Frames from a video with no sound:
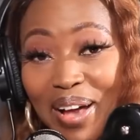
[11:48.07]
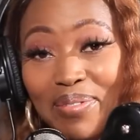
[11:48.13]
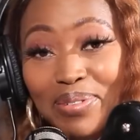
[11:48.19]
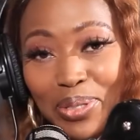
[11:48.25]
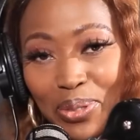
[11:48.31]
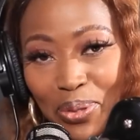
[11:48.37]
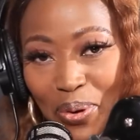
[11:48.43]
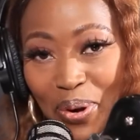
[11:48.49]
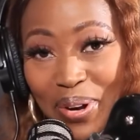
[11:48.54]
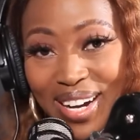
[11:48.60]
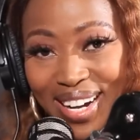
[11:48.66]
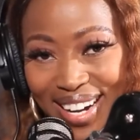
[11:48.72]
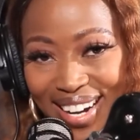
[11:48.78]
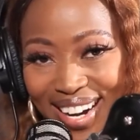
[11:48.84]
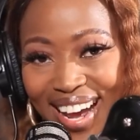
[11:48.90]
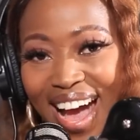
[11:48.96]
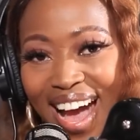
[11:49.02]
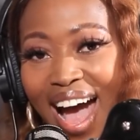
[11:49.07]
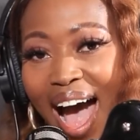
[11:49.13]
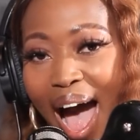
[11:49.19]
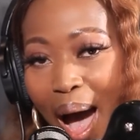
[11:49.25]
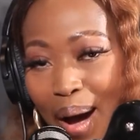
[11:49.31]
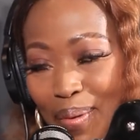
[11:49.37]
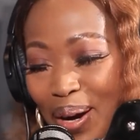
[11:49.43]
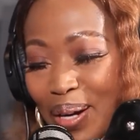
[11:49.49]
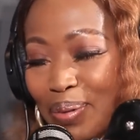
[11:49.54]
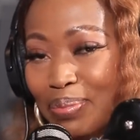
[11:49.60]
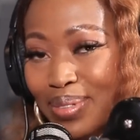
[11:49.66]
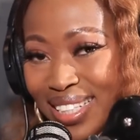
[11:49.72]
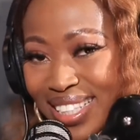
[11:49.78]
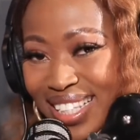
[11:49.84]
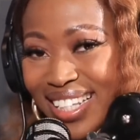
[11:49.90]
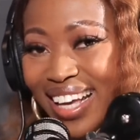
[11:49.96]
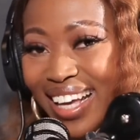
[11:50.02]
have a story about
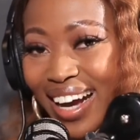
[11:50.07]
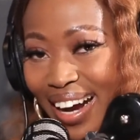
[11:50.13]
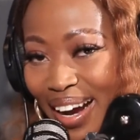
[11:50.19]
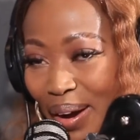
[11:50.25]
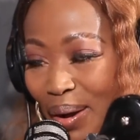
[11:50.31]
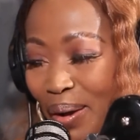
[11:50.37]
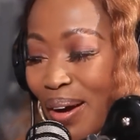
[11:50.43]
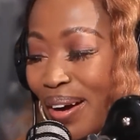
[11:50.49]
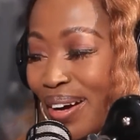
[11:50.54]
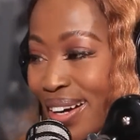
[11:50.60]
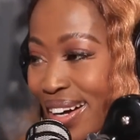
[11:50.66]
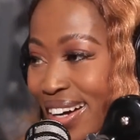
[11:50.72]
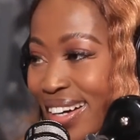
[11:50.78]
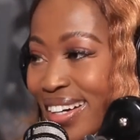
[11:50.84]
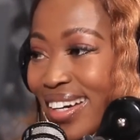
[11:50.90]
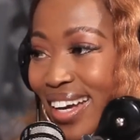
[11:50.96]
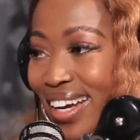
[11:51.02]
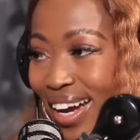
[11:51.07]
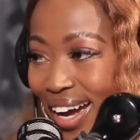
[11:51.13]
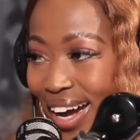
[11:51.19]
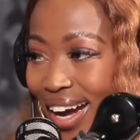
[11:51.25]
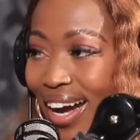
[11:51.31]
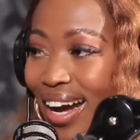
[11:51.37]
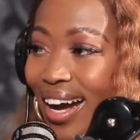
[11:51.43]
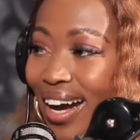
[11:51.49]
meeting Yanga.